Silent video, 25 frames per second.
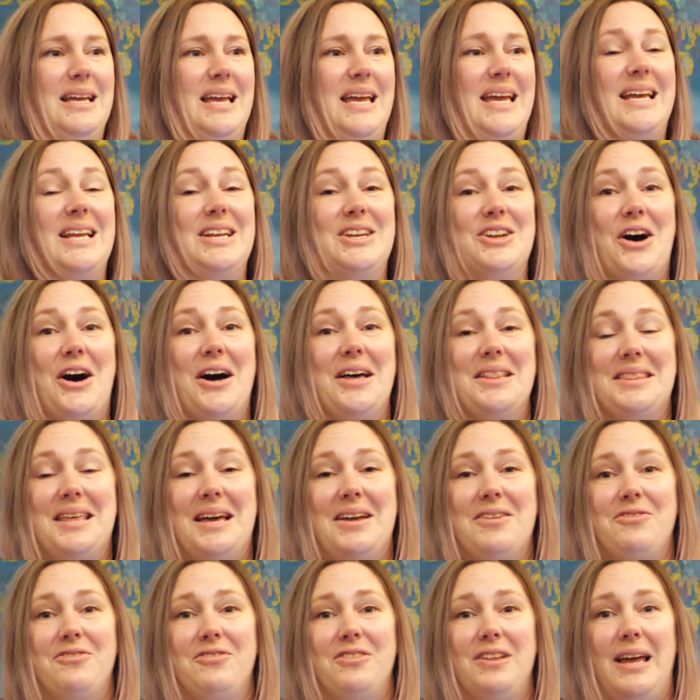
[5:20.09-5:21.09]
ignite
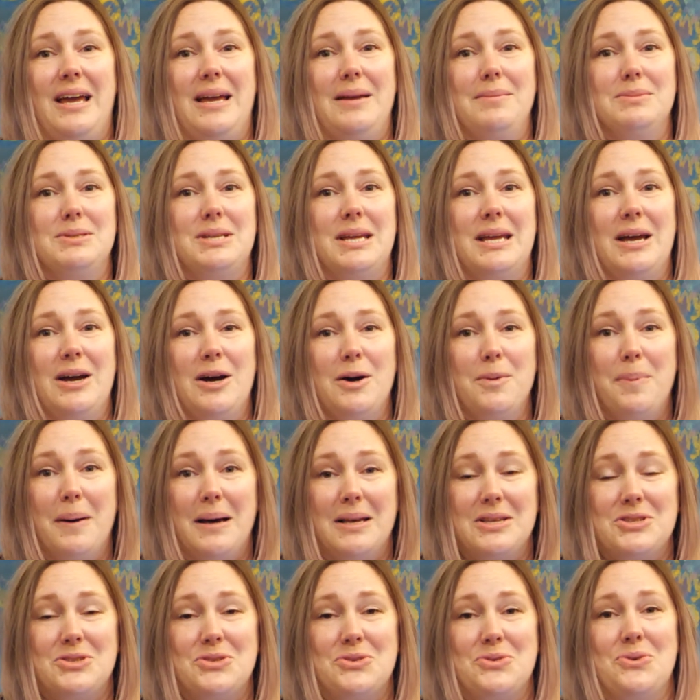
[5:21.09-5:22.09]
that flame, to help
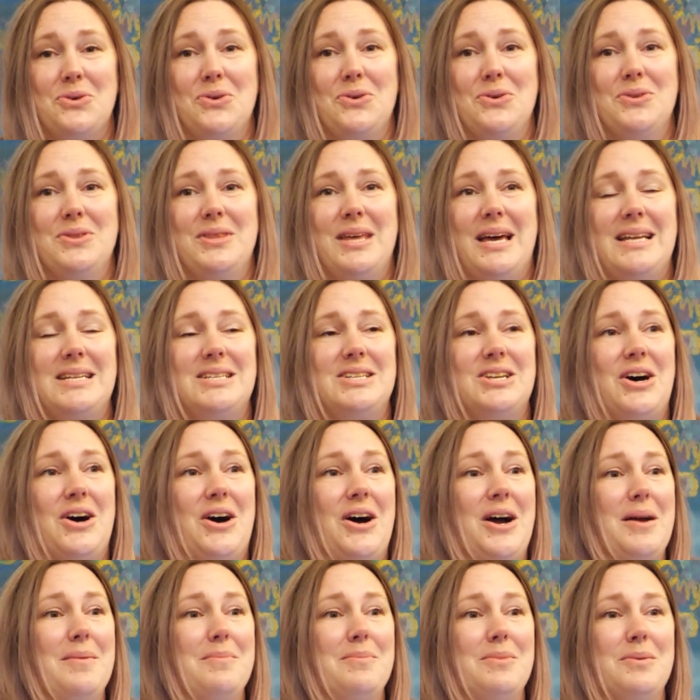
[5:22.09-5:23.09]
us through that
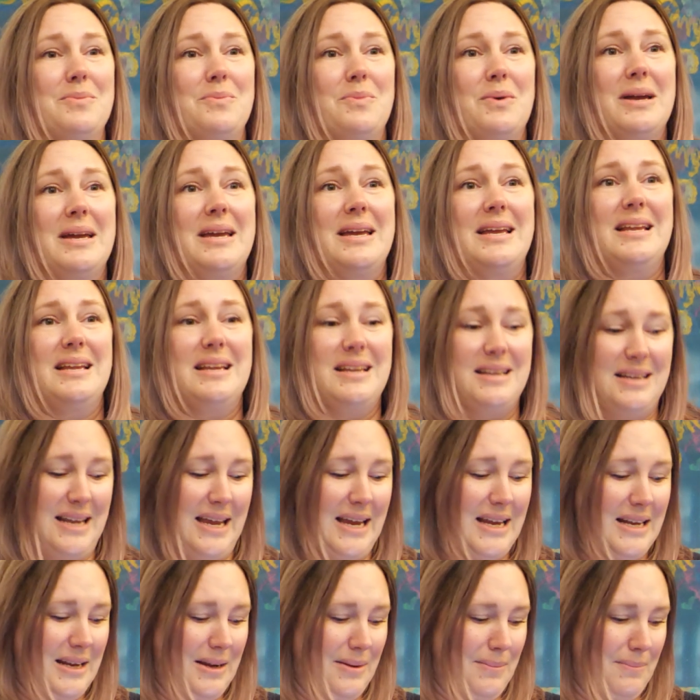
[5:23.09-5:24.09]
time when we
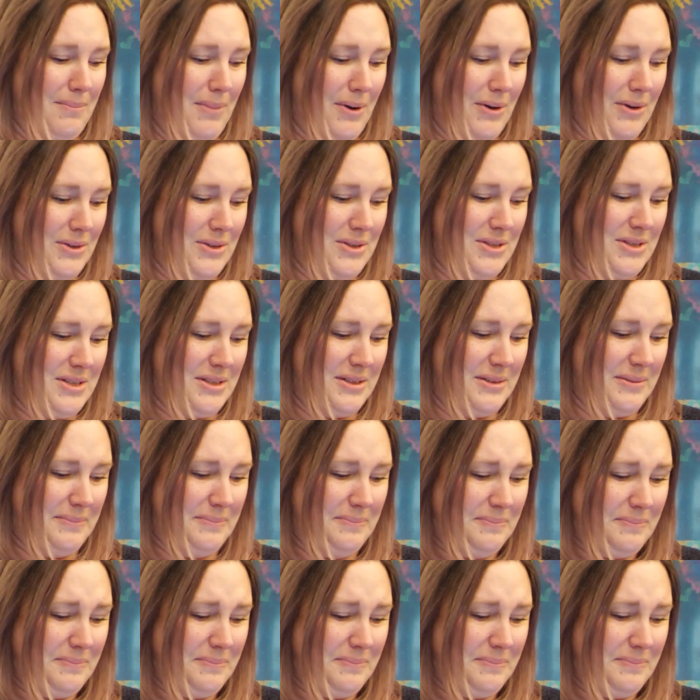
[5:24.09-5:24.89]
need Him most.